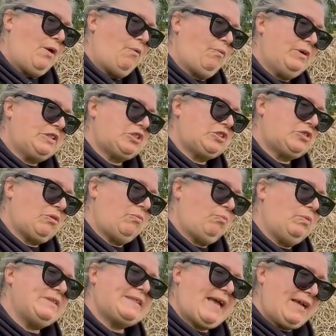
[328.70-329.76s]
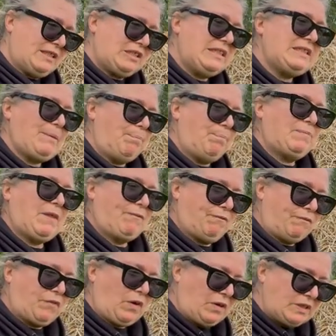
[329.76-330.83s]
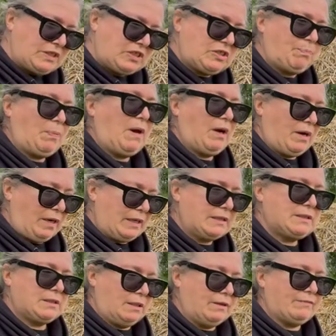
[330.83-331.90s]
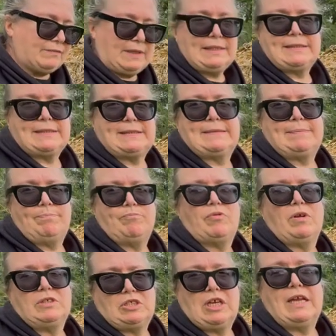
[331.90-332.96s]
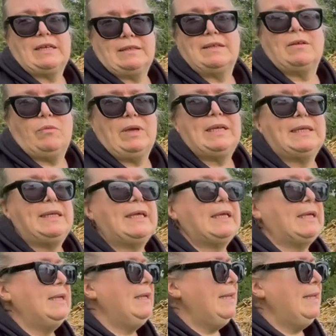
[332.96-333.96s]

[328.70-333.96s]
which was actually the, the first part of this project, The Quickening.